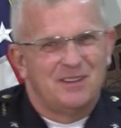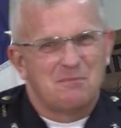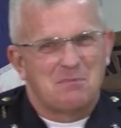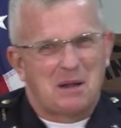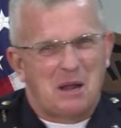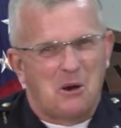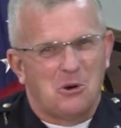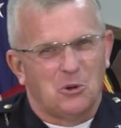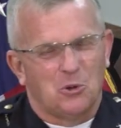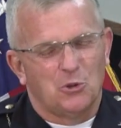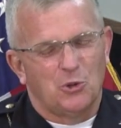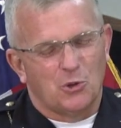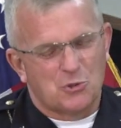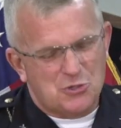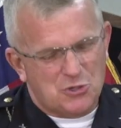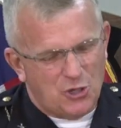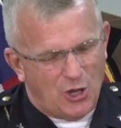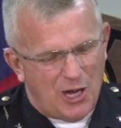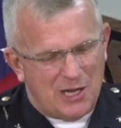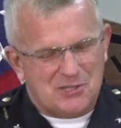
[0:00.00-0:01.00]
but I'll hold
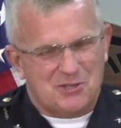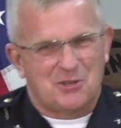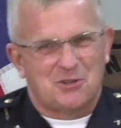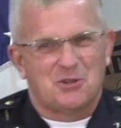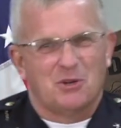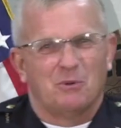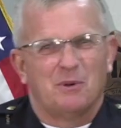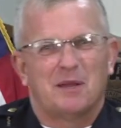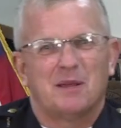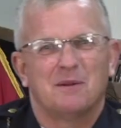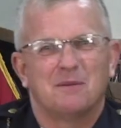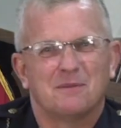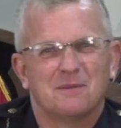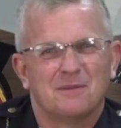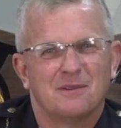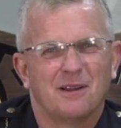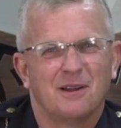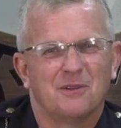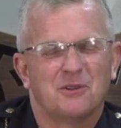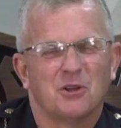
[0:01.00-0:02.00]
those thoughts until
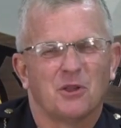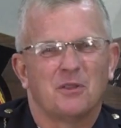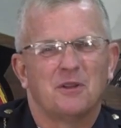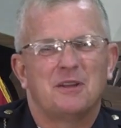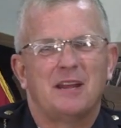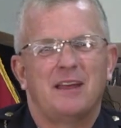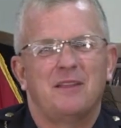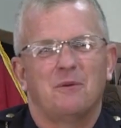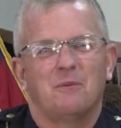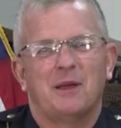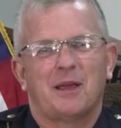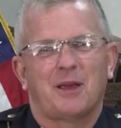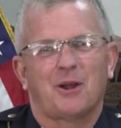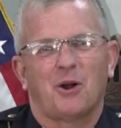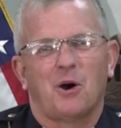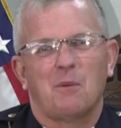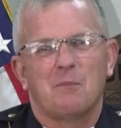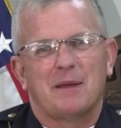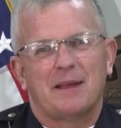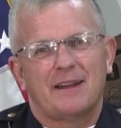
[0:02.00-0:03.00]
the day that we can
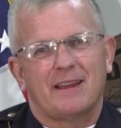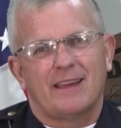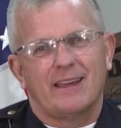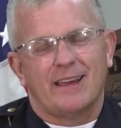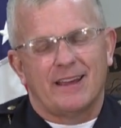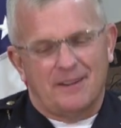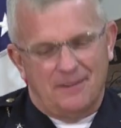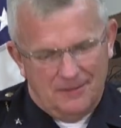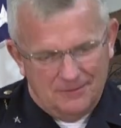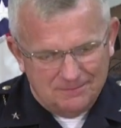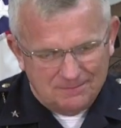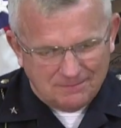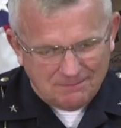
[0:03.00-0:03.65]
all meet again.